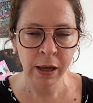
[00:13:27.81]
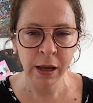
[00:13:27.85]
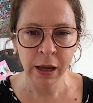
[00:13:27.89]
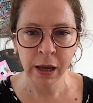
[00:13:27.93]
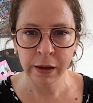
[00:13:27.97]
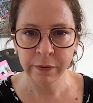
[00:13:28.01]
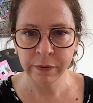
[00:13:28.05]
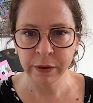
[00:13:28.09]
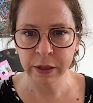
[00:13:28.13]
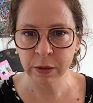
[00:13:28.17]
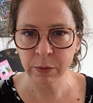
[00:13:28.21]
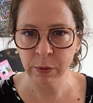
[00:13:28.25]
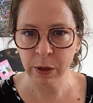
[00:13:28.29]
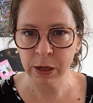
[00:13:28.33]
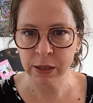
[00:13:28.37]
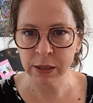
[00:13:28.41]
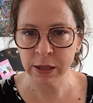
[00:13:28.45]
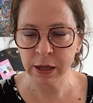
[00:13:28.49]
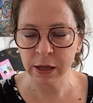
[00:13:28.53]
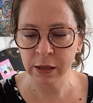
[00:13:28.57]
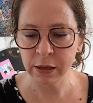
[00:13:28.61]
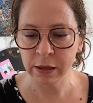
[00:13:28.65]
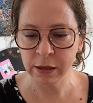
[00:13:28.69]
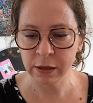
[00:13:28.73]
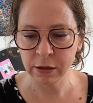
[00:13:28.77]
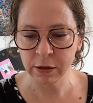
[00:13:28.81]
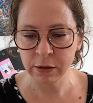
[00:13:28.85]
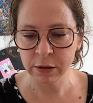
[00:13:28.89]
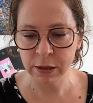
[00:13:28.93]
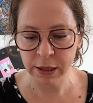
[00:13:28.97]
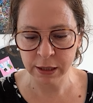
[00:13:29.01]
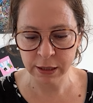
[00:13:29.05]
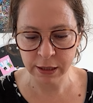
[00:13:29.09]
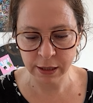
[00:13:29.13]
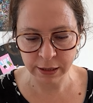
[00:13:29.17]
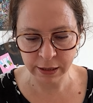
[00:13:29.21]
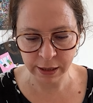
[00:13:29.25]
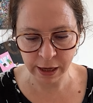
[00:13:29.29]
have a sweater that
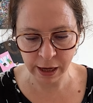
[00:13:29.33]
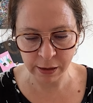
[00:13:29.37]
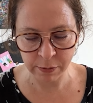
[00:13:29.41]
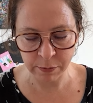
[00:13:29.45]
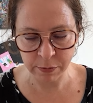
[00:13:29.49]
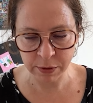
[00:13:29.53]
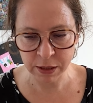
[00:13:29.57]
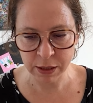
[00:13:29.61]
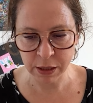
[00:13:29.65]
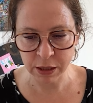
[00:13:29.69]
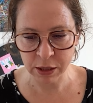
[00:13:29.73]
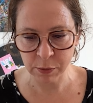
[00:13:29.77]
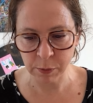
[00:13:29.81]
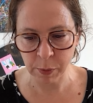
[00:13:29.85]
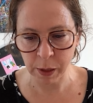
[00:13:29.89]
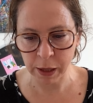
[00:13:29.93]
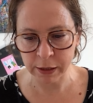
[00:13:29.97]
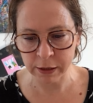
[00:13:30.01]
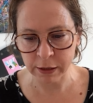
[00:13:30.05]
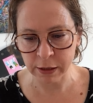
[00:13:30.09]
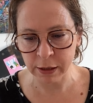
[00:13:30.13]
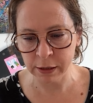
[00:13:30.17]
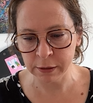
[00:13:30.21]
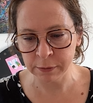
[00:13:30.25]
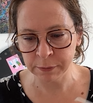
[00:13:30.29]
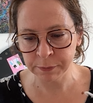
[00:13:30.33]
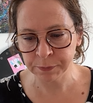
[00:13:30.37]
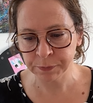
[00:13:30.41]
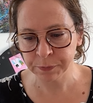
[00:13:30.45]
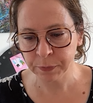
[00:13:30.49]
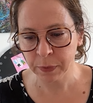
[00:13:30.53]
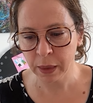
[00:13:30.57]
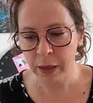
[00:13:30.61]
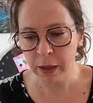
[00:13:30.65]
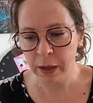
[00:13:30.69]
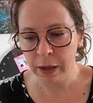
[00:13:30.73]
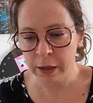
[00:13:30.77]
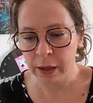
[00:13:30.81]
uses the same stitch pattern.
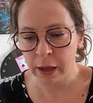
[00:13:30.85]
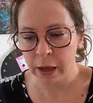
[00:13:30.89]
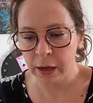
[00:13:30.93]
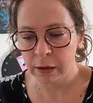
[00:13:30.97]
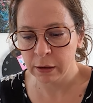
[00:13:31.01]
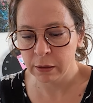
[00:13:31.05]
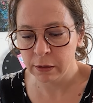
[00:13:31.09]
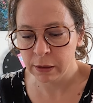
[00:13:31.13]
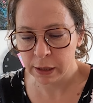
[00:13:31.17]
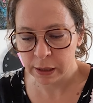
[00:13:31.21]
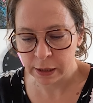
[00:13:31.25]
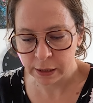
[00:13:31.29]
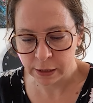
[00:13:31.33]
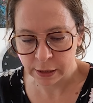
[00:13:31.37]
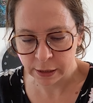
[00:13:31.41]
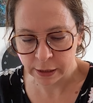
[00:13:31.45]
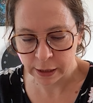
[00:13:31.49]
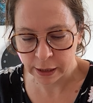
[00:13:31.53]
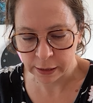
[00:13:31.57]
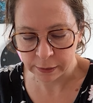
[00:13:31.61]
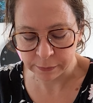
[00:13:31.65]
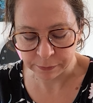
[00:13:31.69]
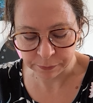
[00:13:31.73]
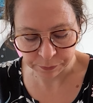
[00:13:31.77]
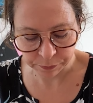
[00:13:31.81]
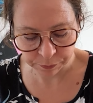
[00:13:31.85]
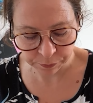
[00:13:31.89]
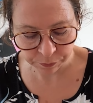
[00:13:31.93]
Again, I'll link to that.